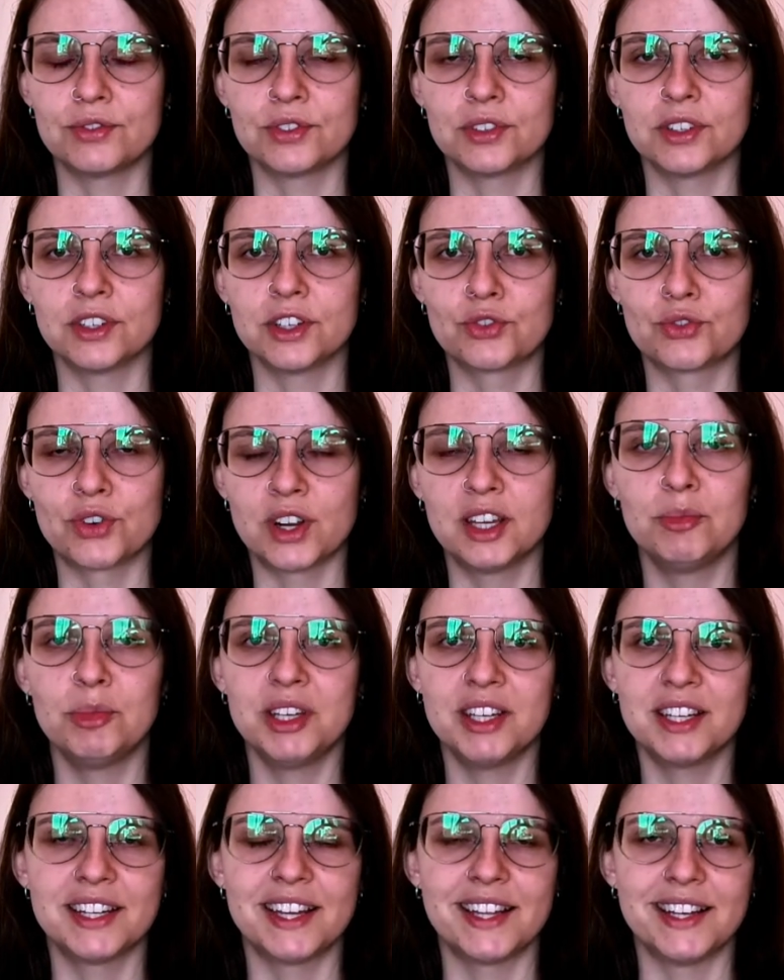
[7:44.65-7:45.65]
uh,
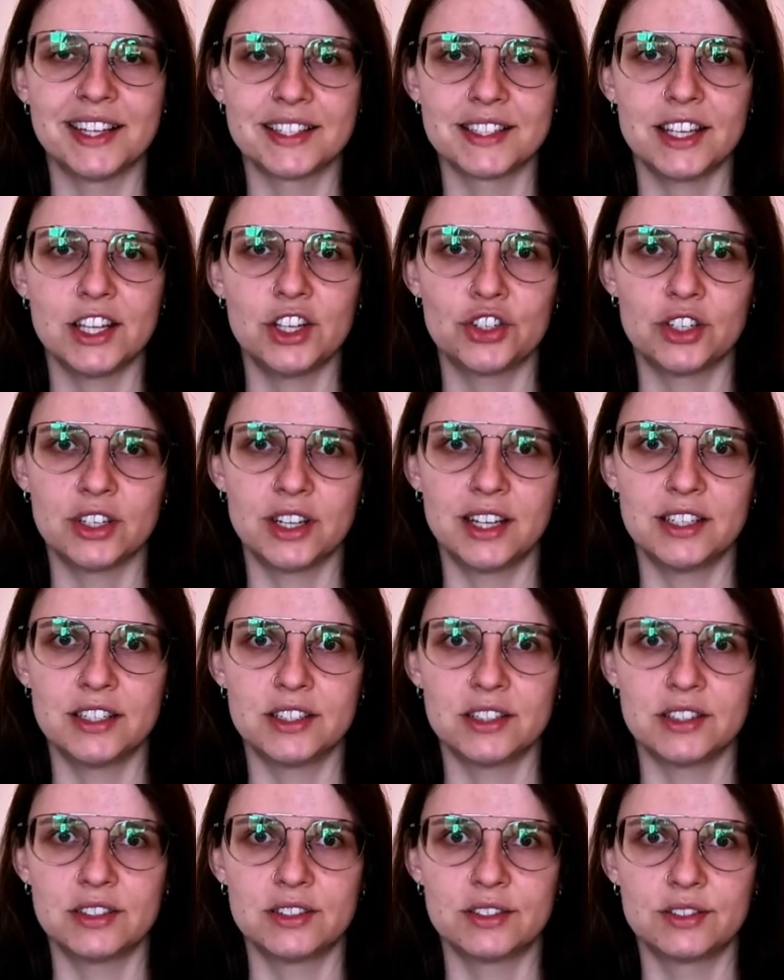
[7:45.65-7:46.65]
Crimean annexation
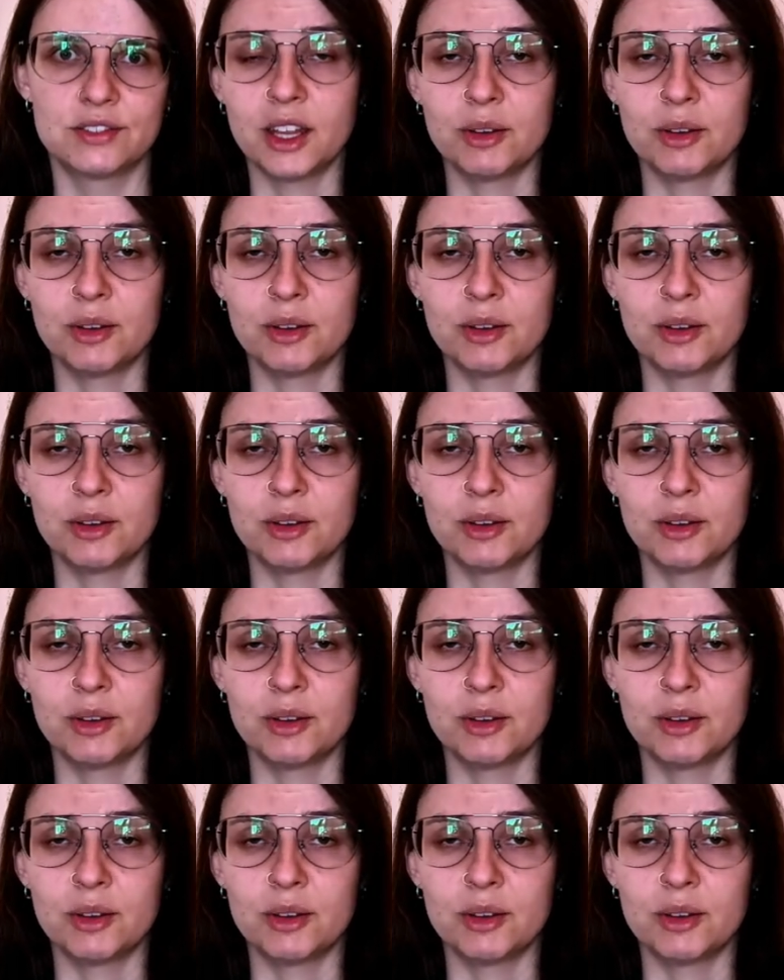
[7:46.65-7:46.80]
ended?